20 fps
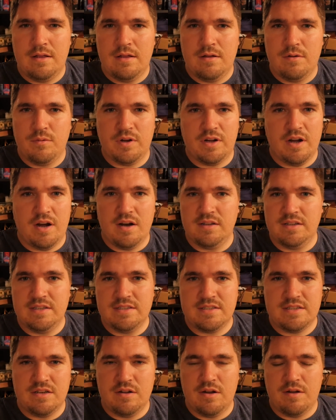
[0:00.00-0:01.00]

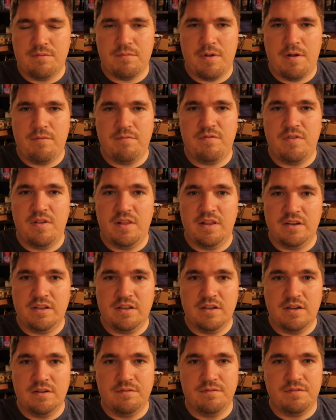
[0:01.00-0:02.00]
regardless, I'm feeling
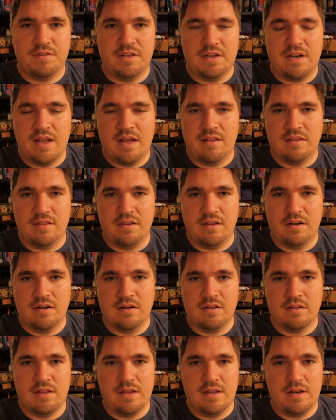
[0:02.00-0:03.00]
good and feeling
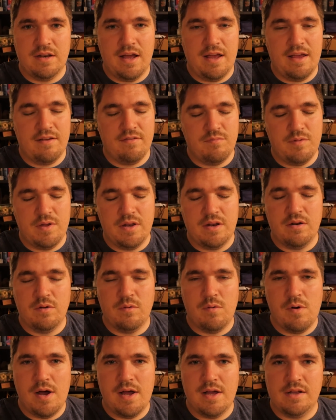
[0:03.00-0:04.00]
healthier than I have been in a
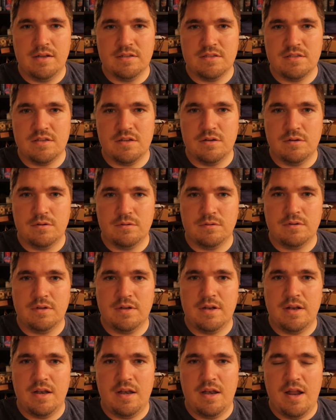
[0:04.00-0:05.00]
while, so
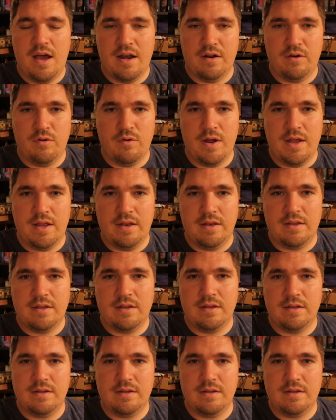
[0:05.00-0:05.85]
not a great,